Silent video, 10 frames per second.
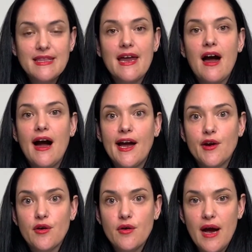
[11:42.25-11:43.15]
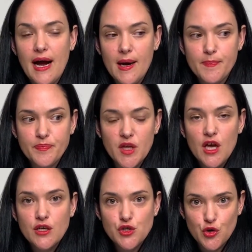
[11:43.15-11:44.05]
That higher
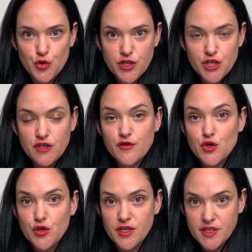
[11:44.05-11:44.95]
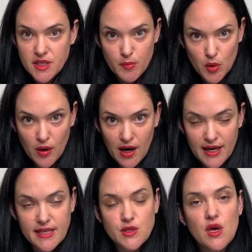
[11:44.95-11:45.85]
secretion of certain
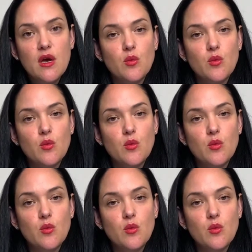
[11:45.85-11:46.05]
adipokines.